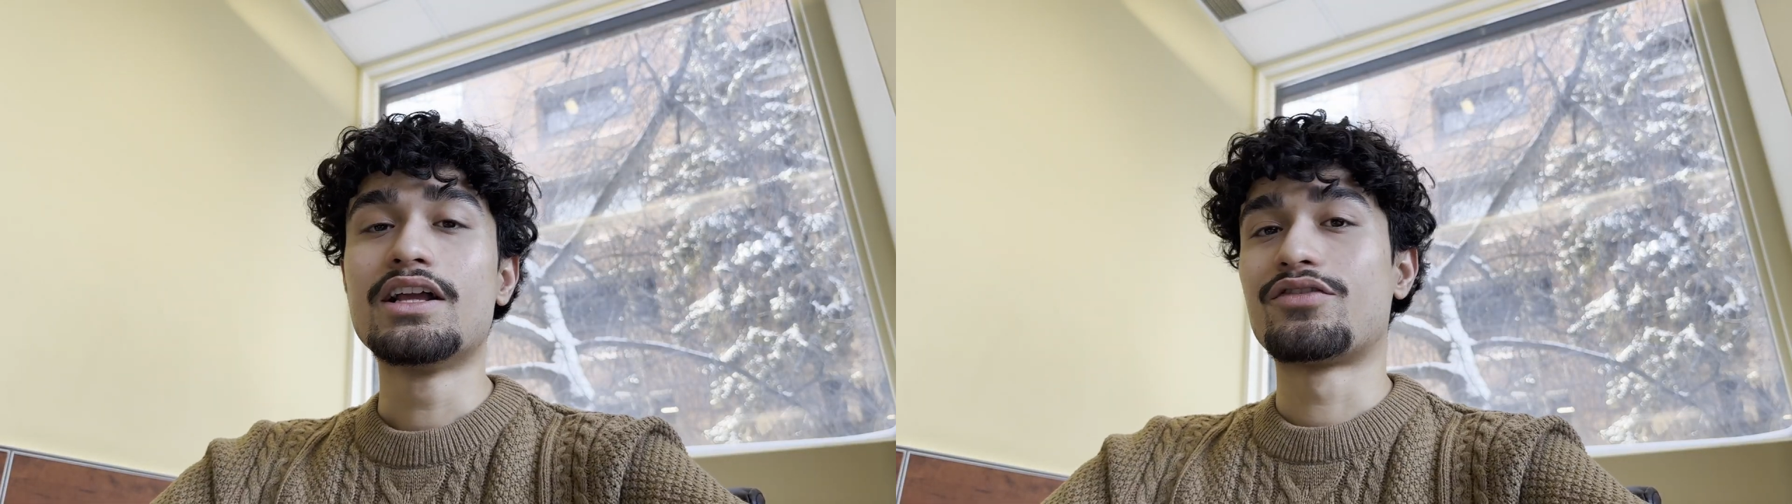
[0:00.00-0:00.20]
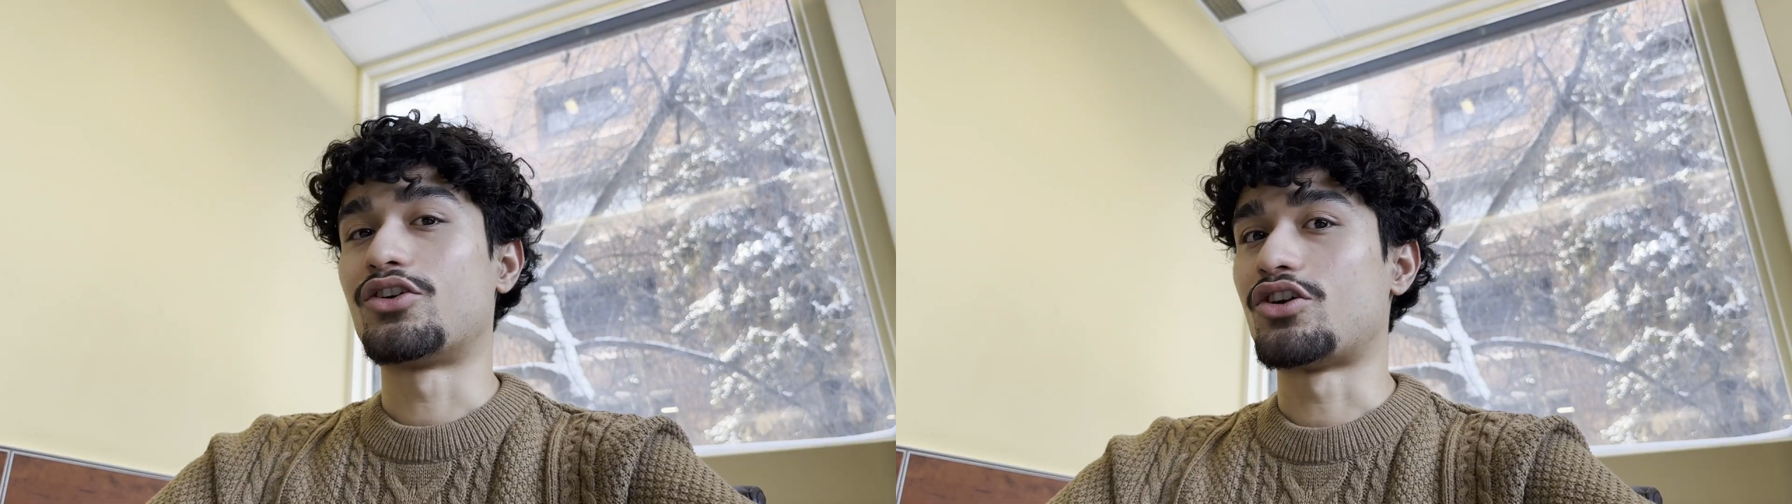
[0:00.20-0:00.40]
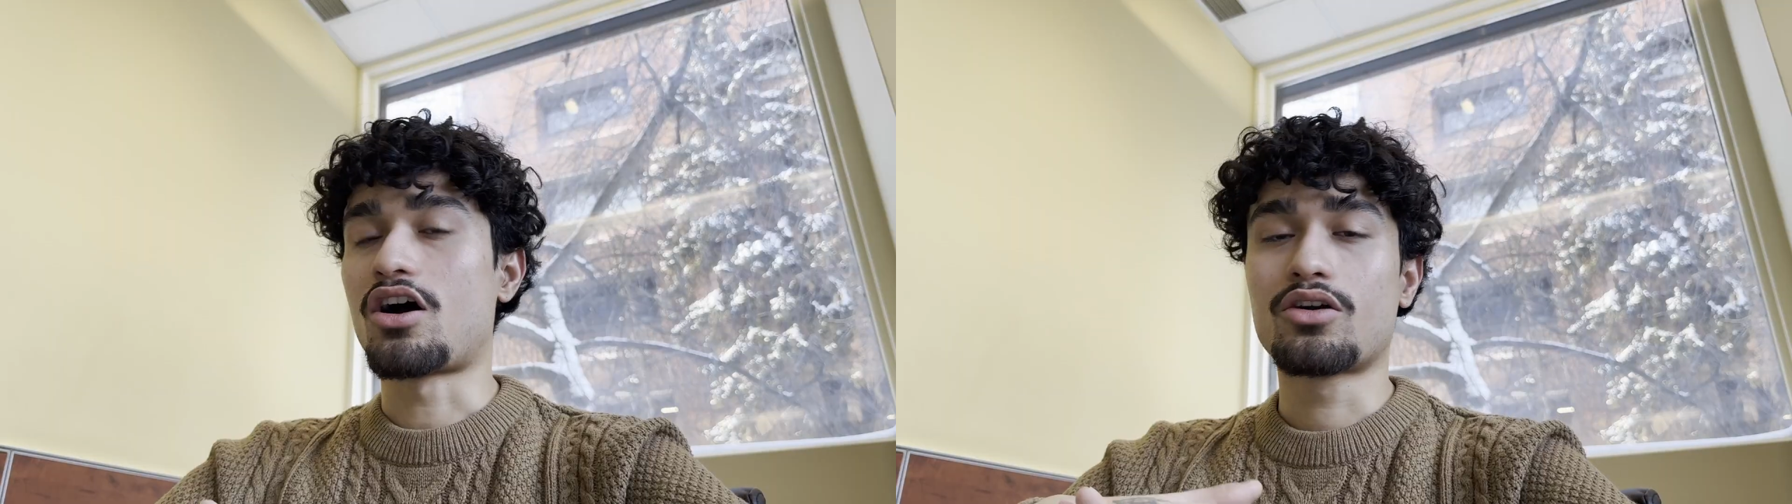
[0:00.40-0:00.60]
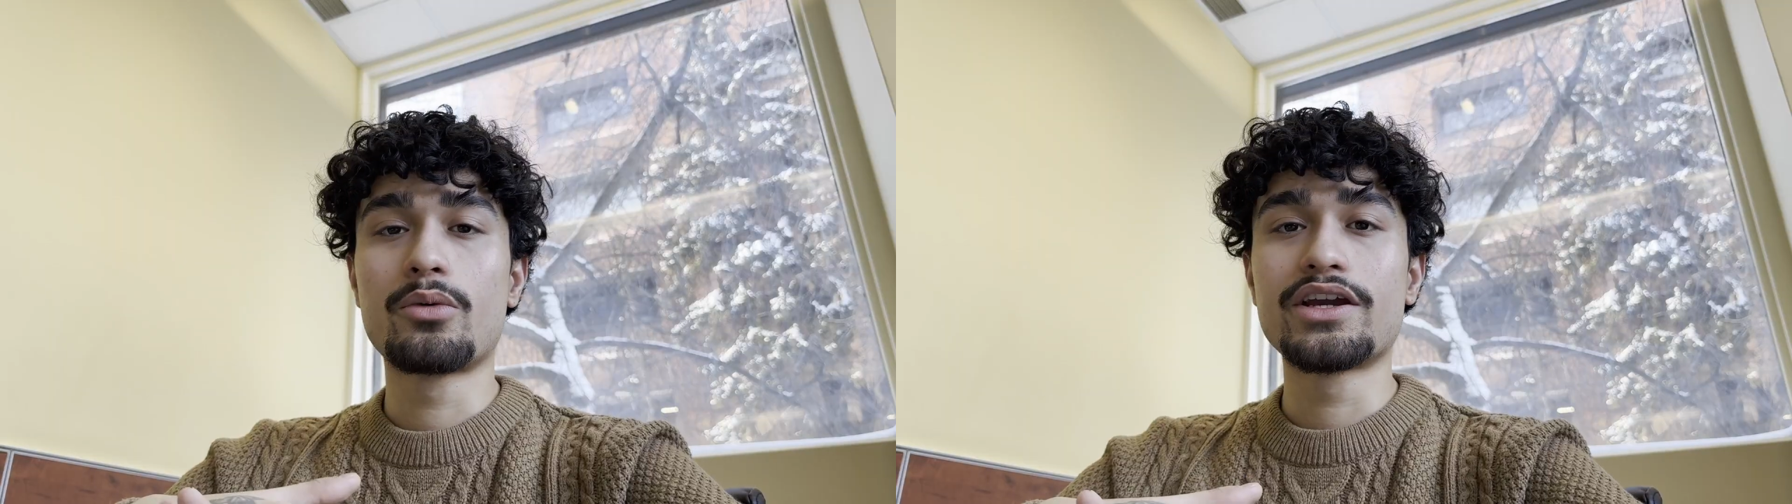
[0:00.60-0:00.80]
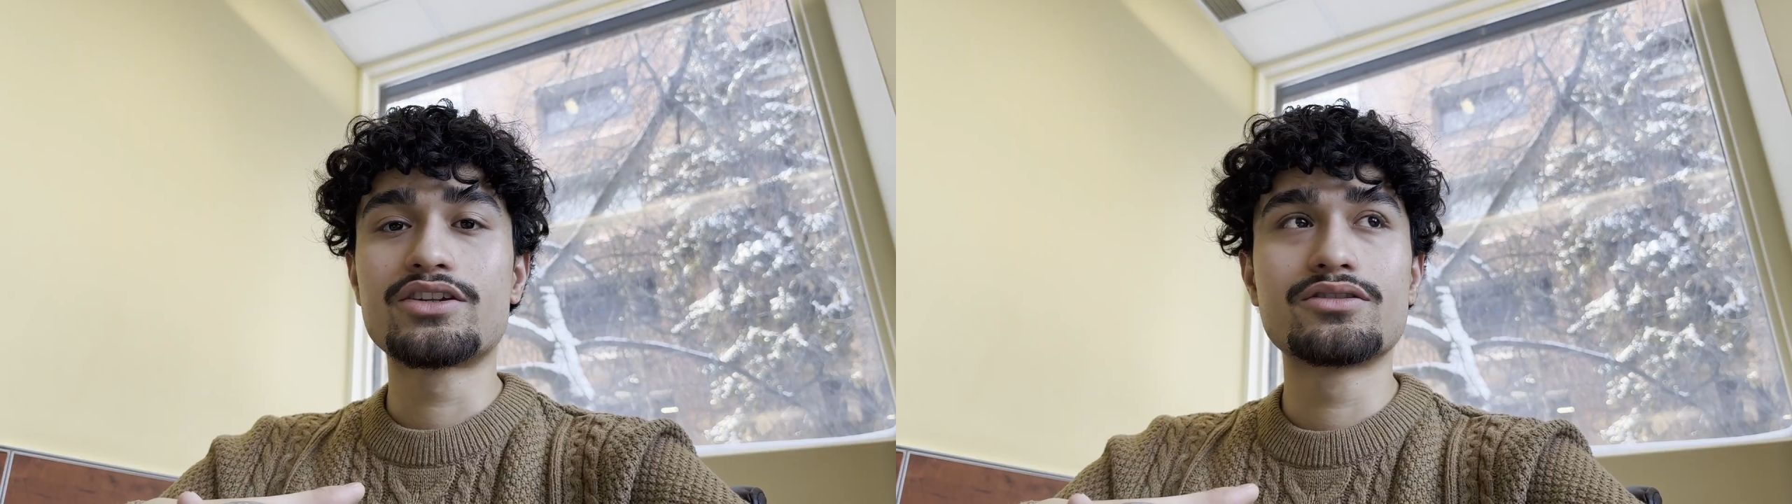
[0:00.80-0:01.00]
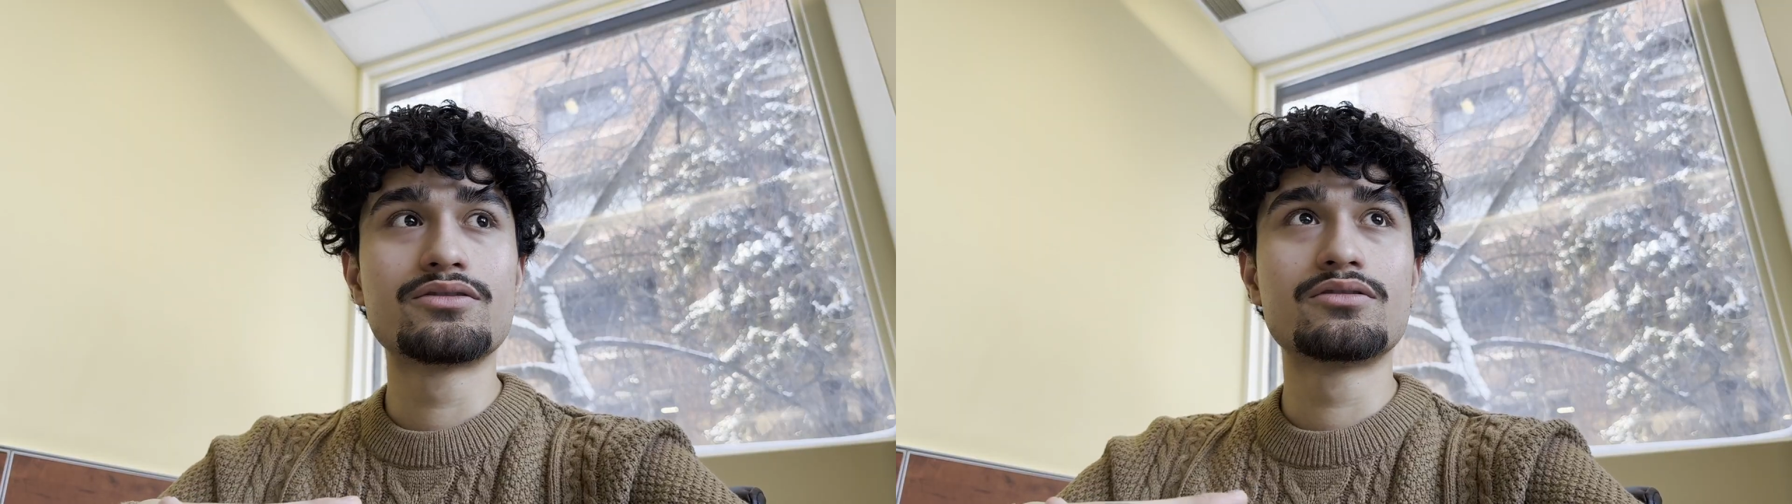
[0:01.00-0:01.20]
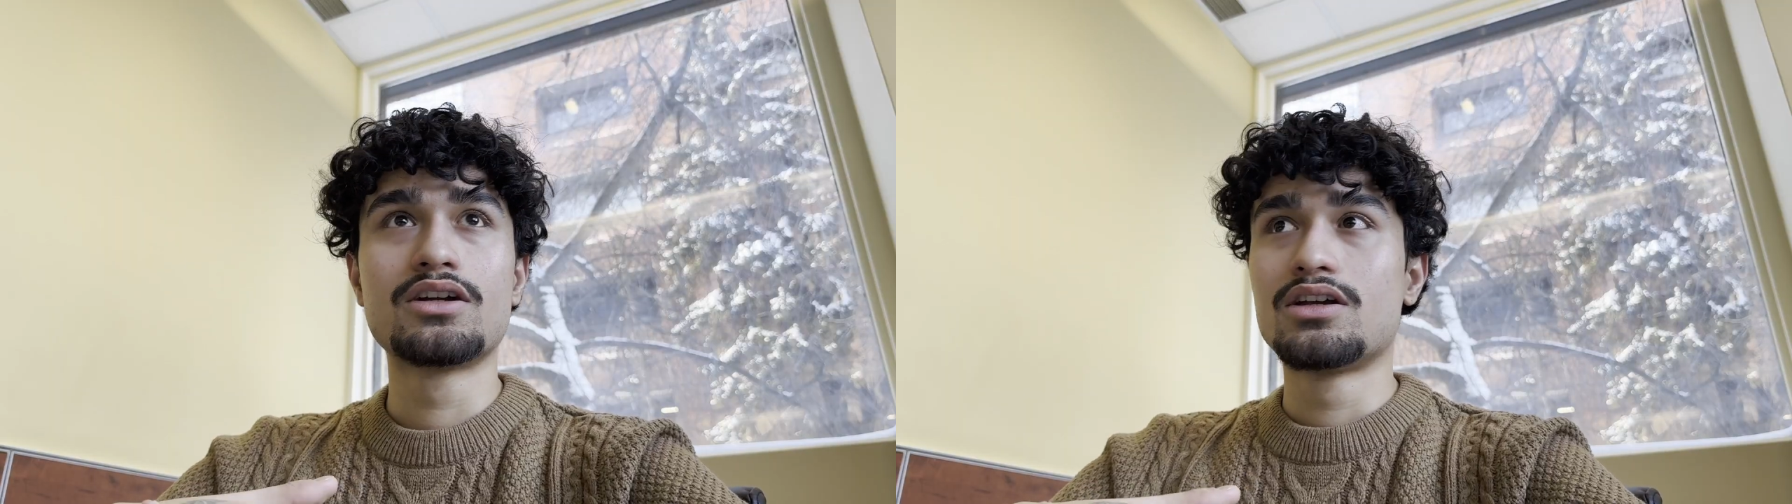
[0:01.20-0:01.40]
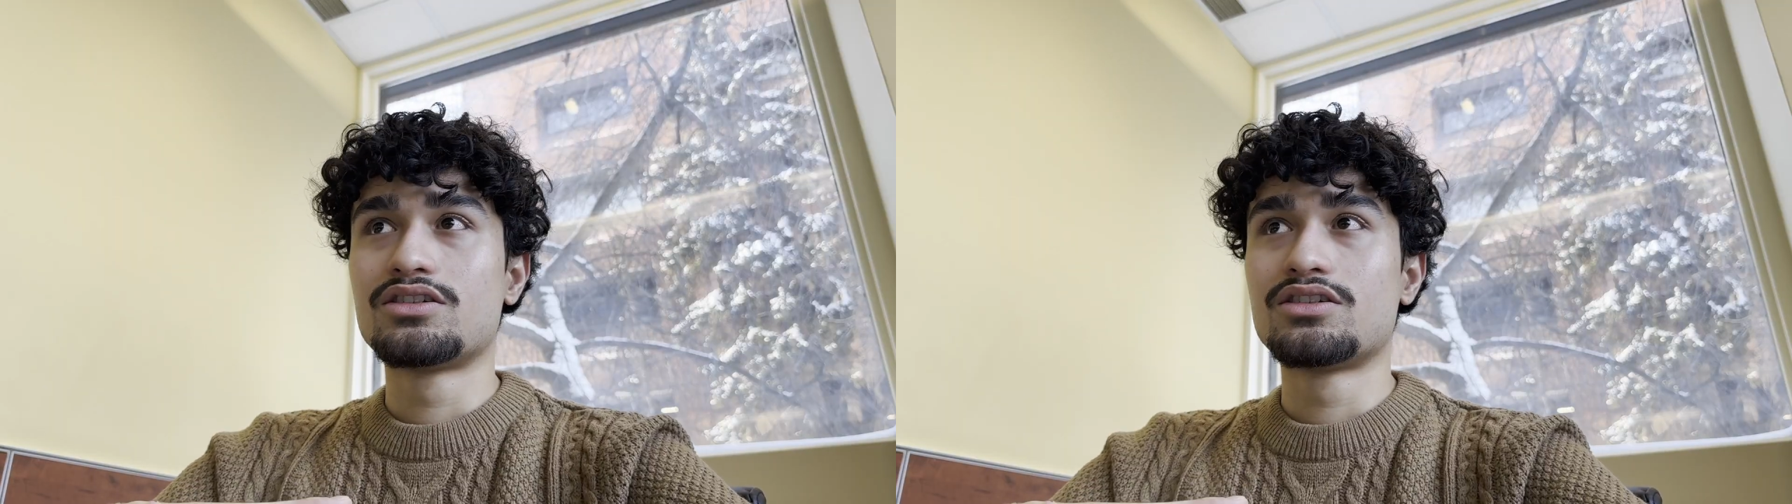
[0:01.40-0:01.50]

They're not going to